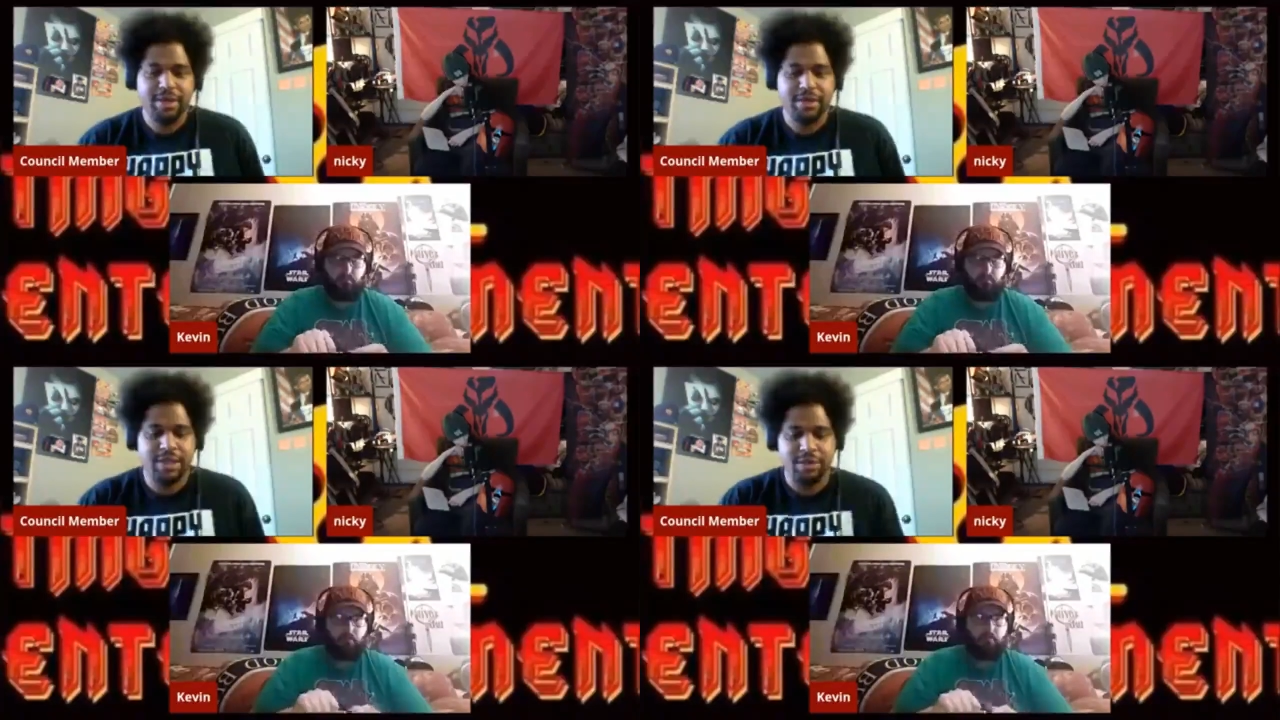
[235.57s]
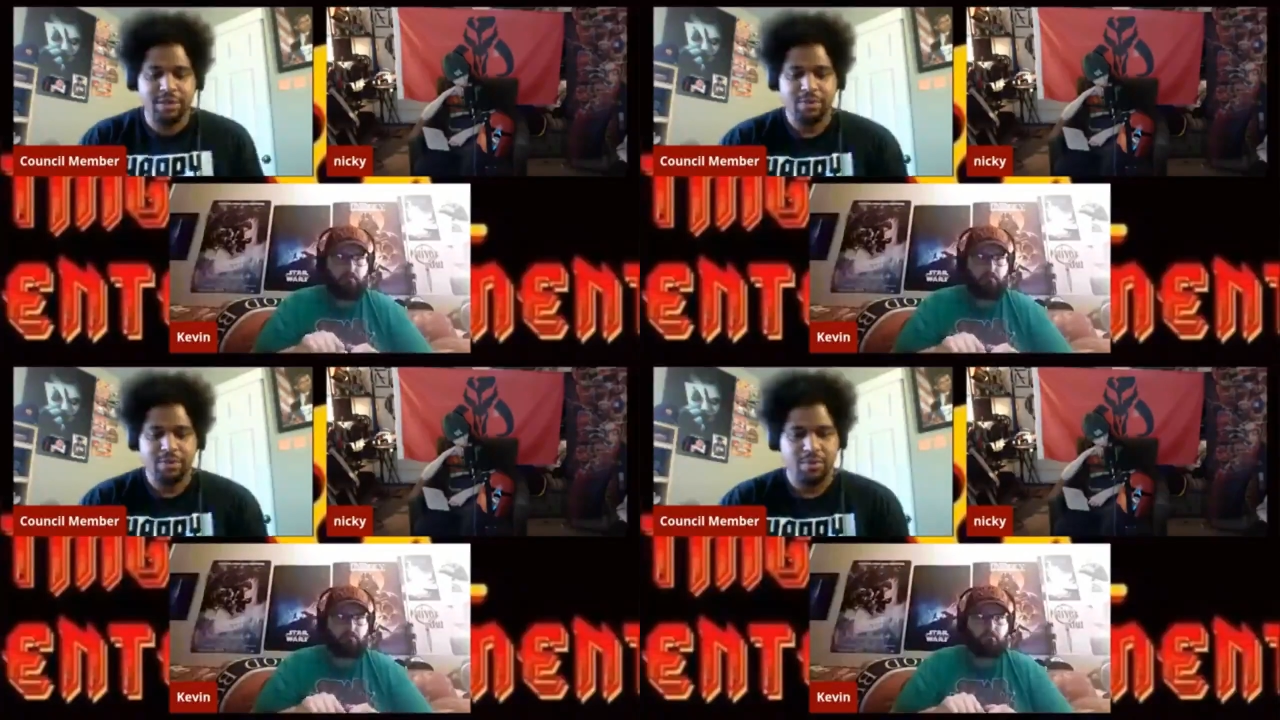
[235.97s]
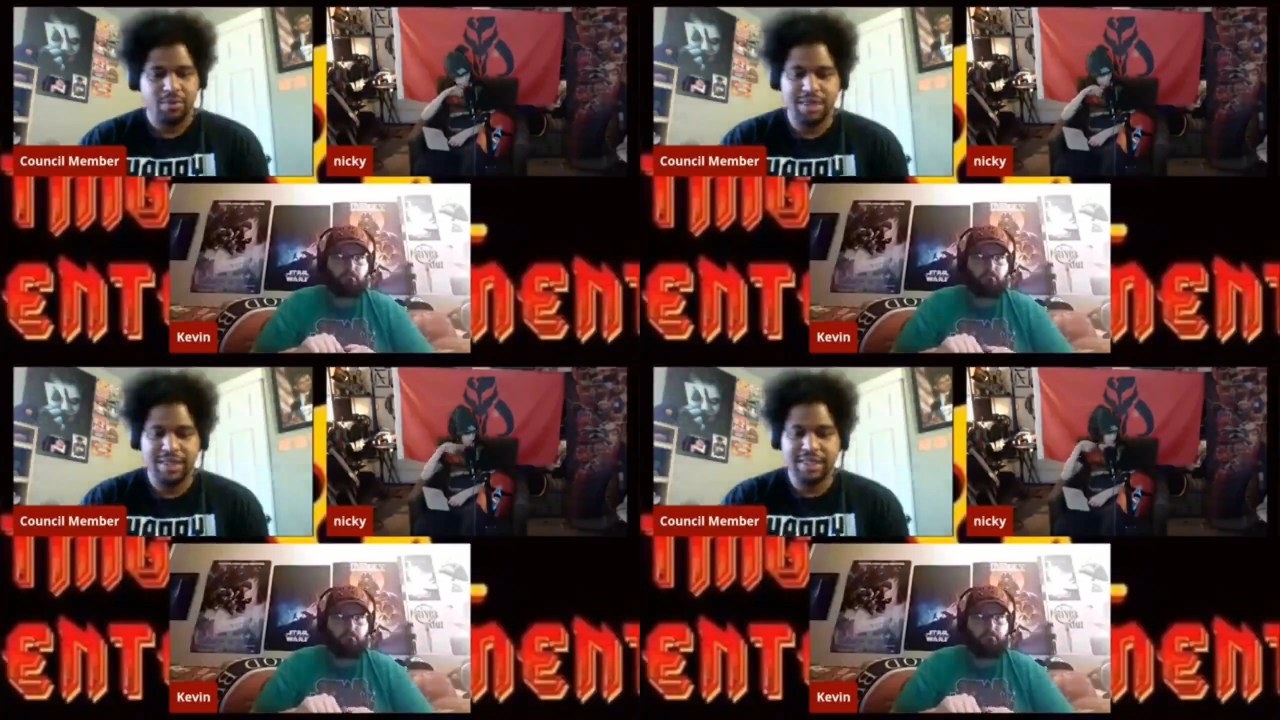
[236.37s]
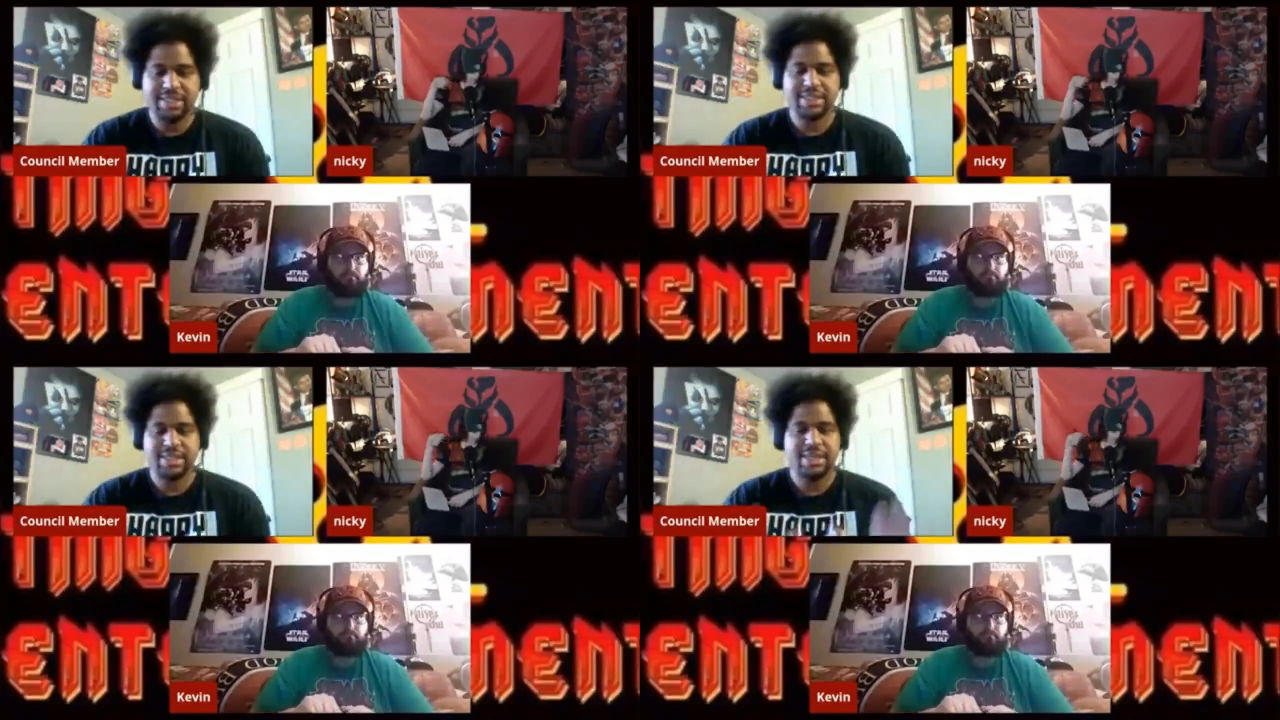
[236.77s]
So with
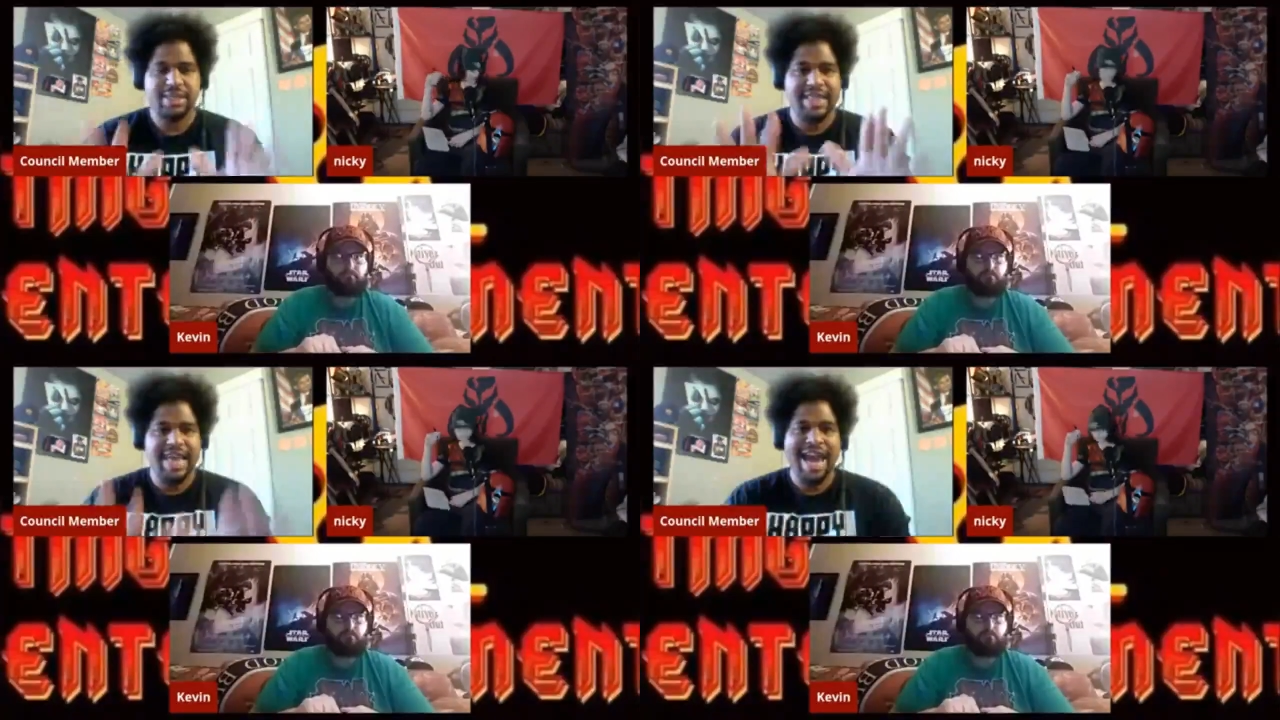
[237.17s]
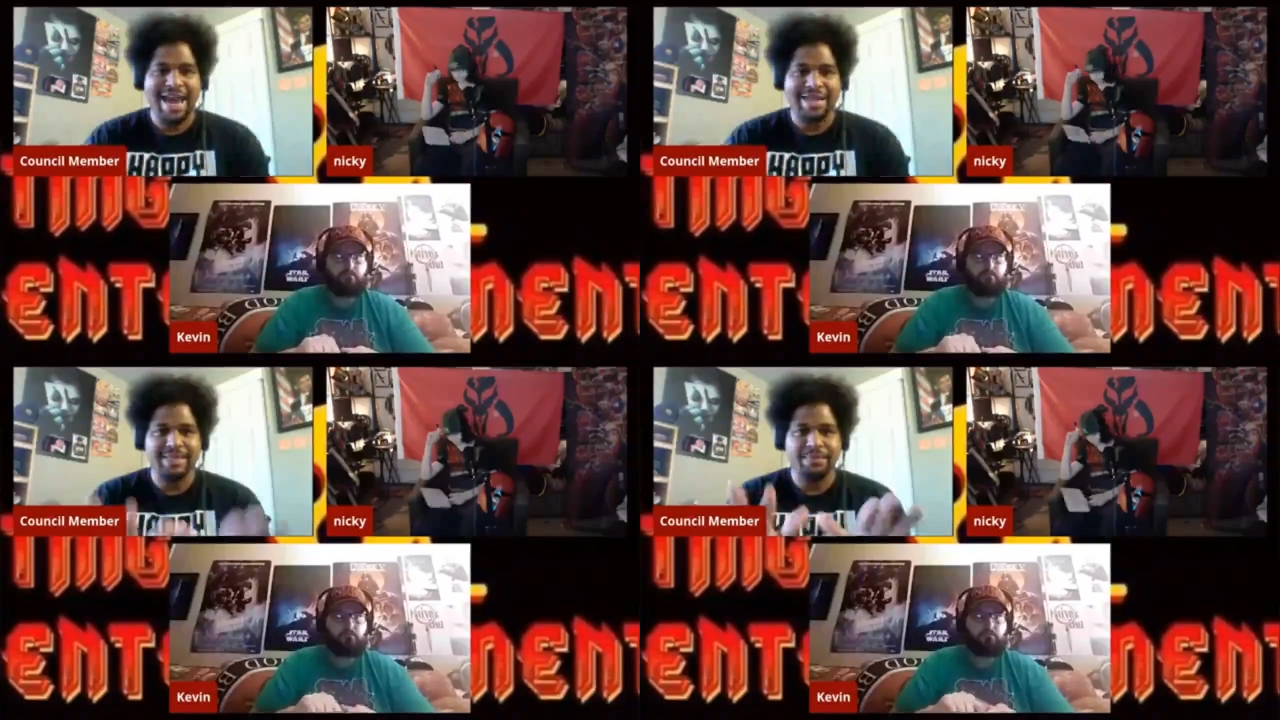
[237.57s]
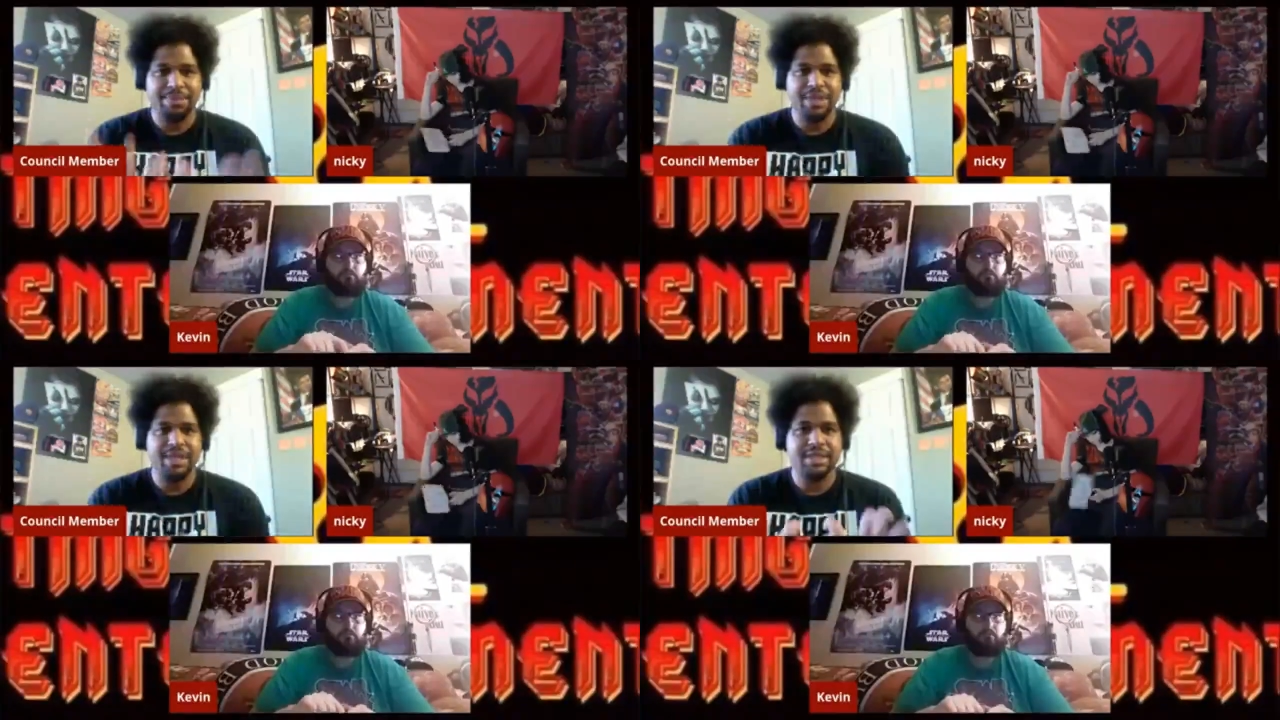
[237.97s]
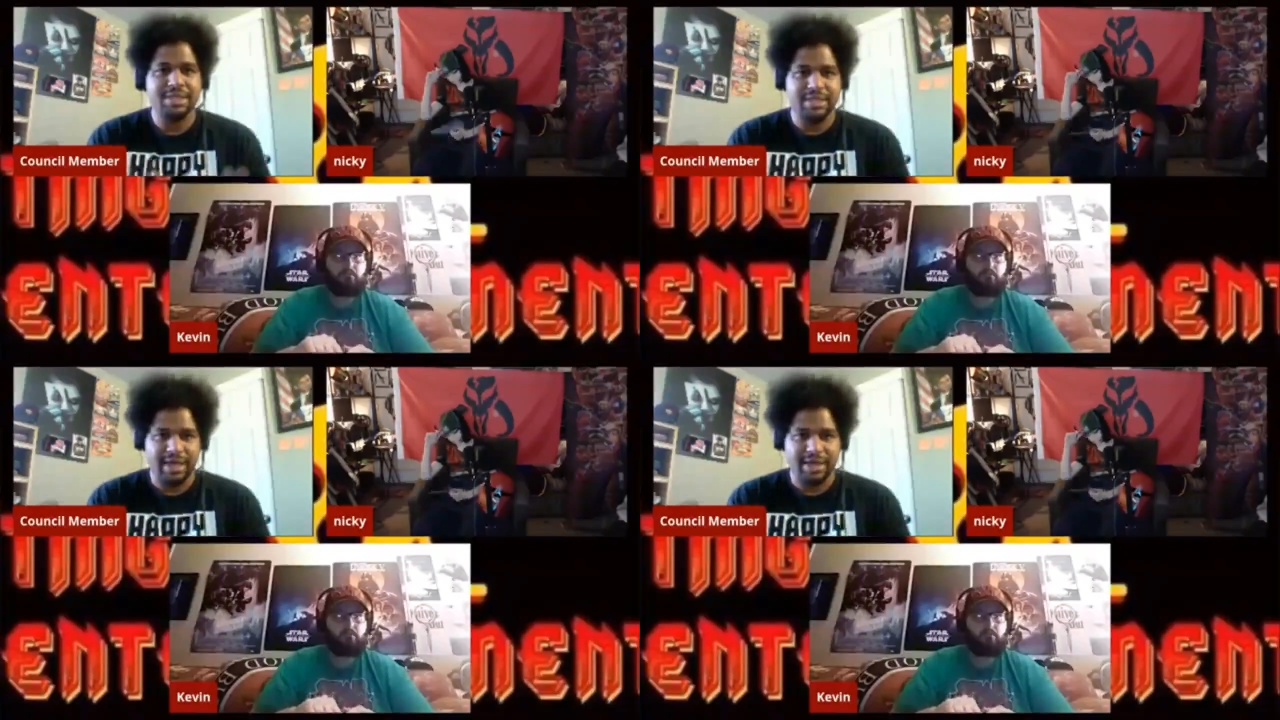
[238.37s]
that being
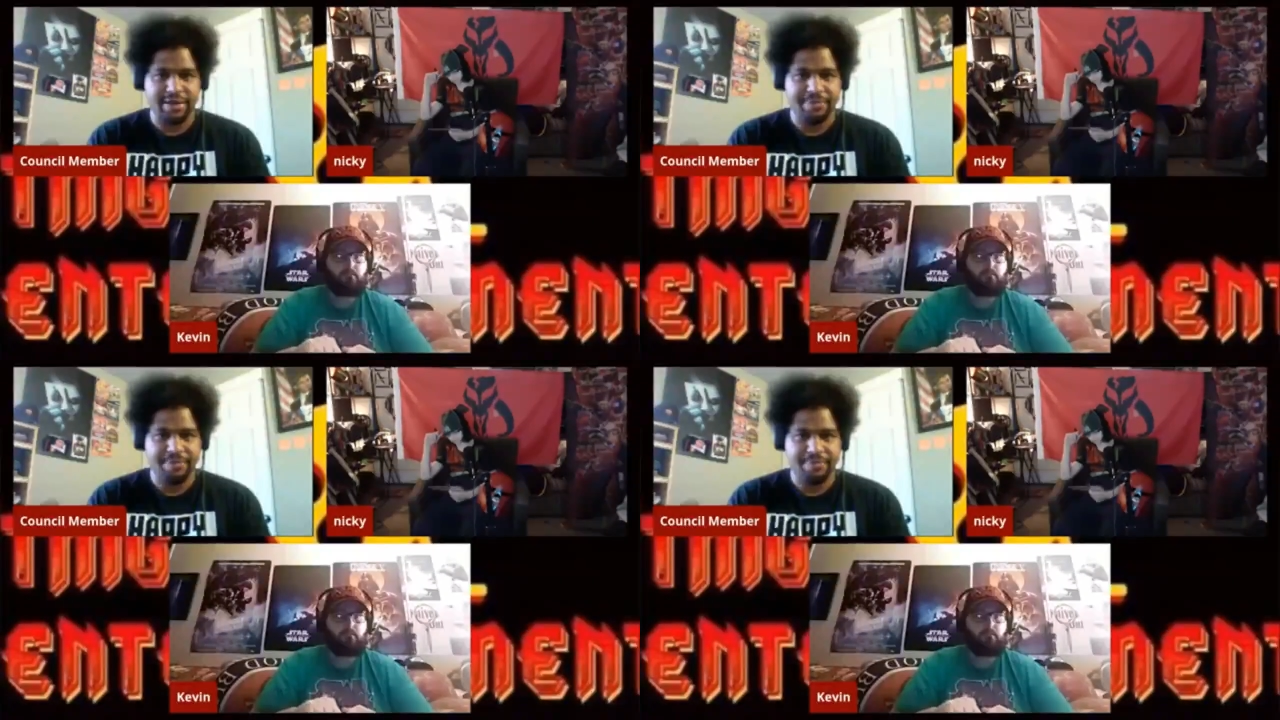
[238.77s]
said,